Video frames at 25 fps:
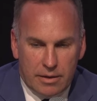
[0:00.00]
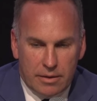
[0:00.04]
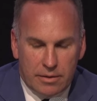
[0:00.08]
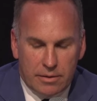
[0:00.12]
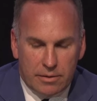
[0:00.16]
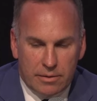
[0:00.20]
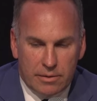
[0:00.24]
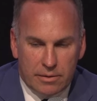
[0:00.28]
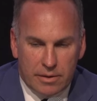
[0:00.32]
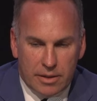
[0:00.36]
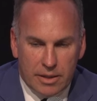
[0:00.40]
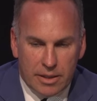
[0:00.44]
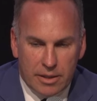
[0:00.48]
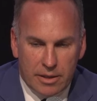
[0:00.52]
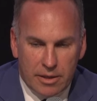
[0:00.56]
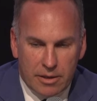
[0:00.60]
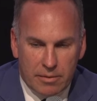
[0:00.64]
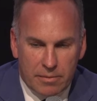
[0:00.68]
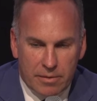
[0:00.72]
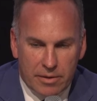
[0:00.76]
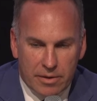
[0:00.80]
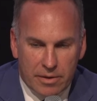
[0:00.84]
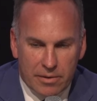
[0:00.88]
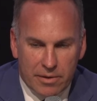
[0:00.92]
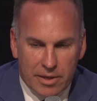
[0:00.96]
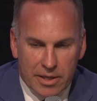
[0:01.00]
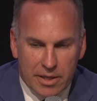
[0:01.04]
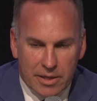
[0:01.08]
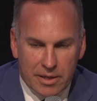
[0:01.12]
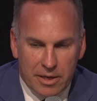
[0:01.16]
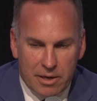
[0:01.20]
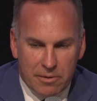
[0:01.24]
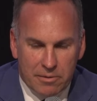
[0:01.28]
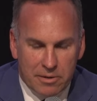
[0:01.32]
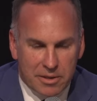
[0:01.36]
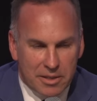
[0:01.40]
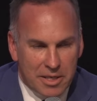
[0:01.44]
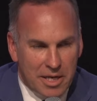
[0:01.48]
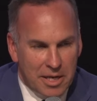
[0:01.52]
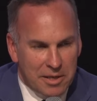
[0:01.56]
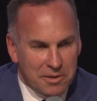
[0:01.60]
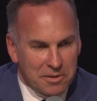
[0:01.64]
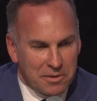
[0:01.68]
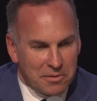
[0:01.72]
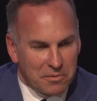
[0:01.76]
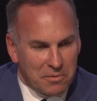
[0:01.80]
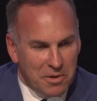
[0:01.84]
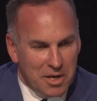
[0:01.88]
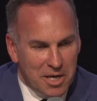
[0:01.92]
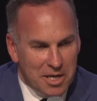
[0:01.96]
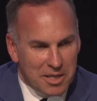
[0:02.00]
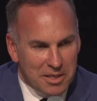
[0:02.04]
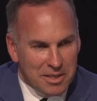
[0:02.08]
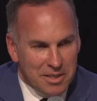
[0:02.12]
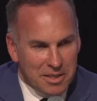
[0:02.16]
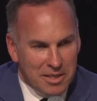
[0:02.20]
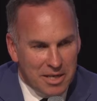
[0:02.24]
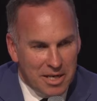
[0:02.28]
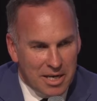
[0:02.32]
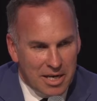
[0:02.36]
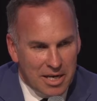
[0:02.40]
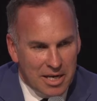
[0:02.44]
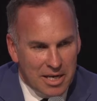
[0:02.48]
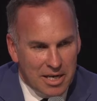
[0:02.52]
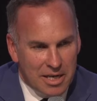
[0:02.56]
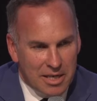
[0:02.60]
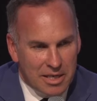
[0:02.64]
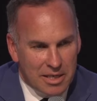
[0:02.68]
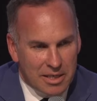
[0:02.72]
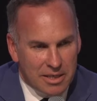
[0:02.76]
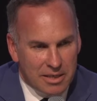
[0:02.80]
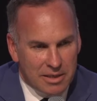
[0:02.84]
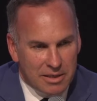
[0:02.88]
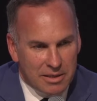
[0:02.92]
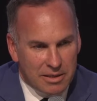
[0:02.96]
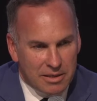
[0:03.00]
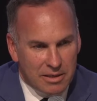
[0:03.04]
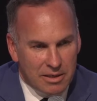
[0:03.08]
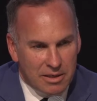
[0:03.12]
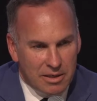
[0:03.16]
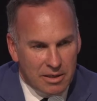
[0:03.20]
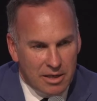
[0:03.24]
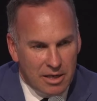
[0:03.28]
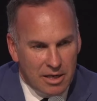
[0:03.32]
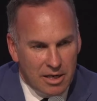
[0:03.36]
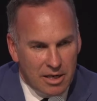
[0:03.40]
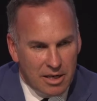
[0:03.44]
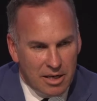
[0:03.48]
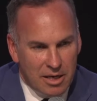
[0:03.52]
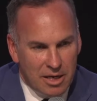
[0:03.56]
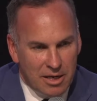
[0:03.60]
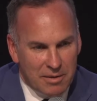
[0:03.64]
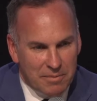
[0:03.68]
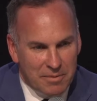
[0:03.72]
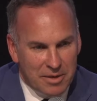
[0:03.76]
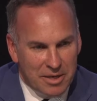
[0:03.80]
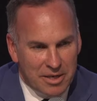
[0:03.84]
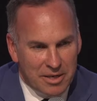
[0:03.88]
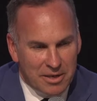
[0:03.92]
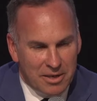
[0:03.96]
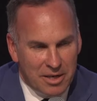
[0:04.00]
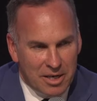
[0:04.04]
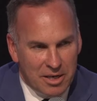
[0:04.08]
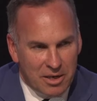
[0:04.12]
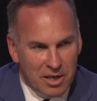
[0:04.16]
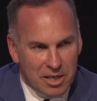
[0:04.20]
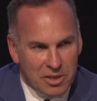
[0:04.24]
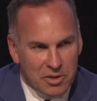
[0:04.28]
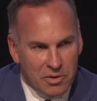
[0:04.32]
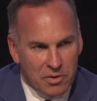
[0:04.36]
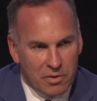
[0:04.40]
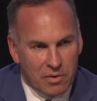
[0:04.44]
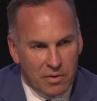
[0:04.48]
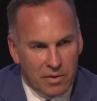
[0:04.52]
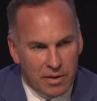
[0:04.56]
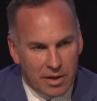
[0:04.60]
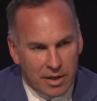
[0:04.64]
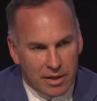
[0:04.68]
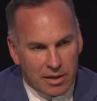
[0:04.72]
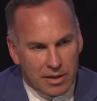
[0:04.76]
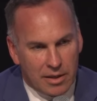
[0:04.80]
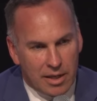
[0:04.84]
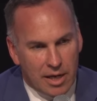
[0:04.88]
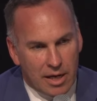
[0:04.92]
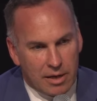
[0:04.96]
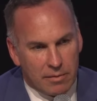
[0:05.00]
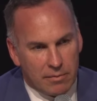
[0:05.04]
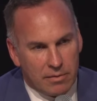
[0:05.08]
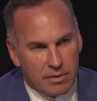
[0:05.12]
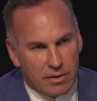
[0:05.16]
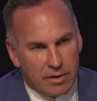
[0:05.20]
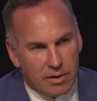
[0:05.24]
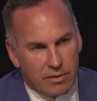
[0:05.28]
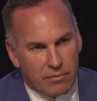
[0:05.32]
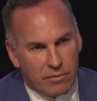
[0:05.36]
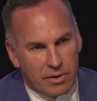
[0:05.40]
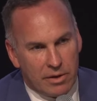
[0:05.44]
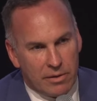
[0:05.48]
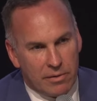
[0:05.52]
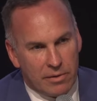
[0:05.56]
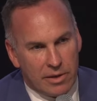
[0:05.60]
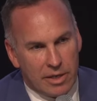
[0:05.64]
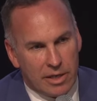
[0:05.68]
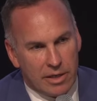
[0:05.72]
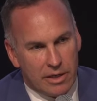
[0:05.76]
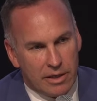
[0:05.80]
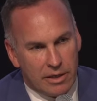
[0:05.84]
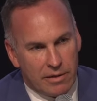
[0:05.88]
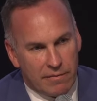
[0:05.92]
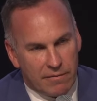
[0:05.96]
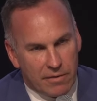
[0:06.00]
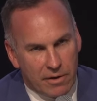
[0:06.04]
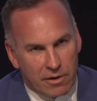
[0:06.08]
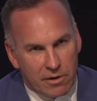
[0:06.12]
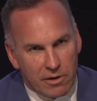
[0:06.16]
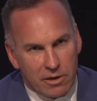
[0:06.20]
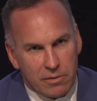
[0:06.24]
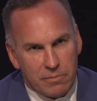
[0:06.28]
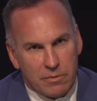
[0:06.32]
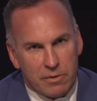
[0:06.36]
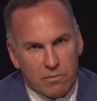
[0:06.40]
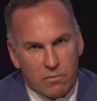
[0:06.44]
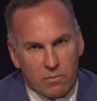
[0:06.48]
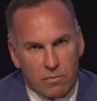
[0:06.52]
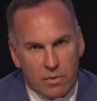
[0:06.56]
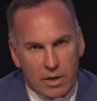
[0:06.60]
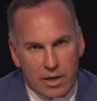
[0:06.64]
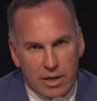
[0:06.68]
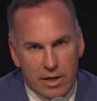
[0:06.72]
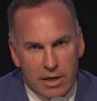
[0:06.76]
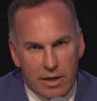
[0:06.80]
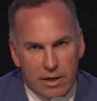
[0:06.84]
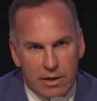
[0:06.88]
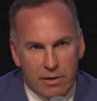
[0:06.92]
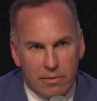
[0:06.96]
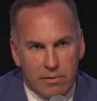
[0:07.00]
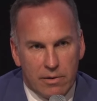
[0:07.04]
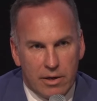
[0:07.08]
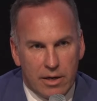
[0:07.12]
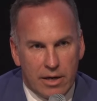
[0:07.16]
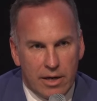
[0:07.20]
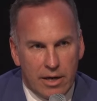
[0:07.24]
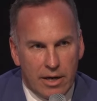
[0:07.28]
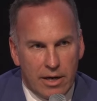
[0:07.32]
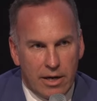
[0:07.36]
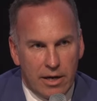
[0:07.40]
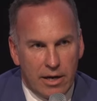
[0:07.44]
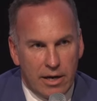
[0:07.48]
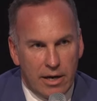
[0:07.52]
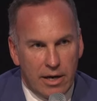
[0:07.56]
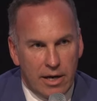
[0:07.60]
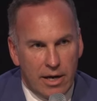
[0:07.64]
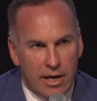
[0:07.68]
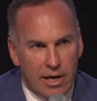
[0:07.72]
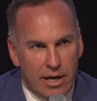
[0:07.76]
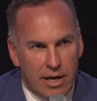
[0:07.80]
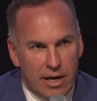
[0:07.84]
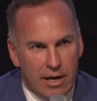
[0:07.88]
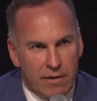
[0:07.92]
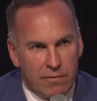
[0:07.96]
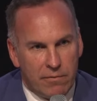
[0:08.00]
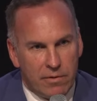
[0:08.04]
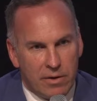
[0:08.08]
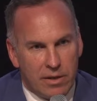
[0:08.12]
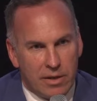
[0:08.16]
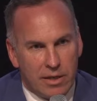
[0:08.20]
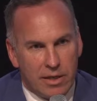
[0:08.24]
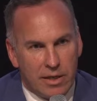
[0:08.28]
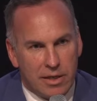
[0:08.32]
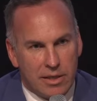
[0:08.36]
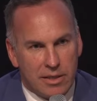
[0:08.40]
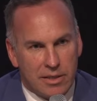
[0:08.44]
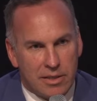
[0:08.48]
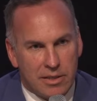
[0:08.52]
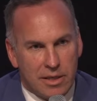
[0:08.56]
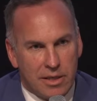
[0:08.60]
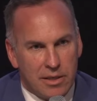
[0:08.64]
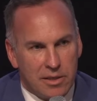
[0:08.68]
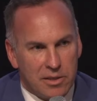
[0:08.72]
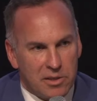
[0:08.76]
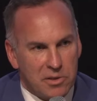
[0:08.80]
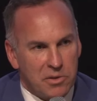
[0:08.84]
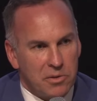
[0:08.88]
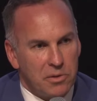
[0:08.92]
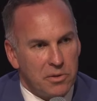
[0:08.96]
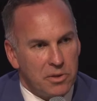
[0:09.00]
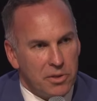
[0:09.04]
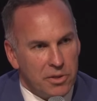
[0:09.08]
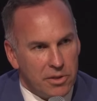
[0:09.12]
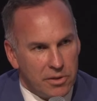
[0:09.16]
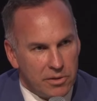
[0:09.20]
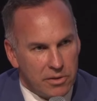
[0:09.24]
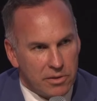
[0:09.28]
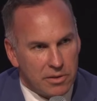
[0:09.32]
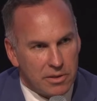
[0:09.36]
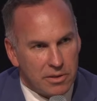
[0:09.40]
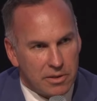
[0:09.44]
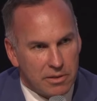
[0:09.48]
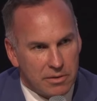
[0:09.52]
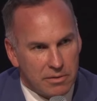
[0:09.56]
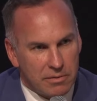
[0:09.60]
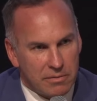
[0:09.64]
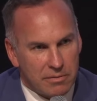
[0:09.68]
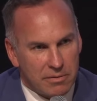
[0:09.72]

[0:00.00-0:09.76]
Oh, I don't know whether I can narrow it down to one. I mean, I do think that we're in an environment where everything is seen as good news.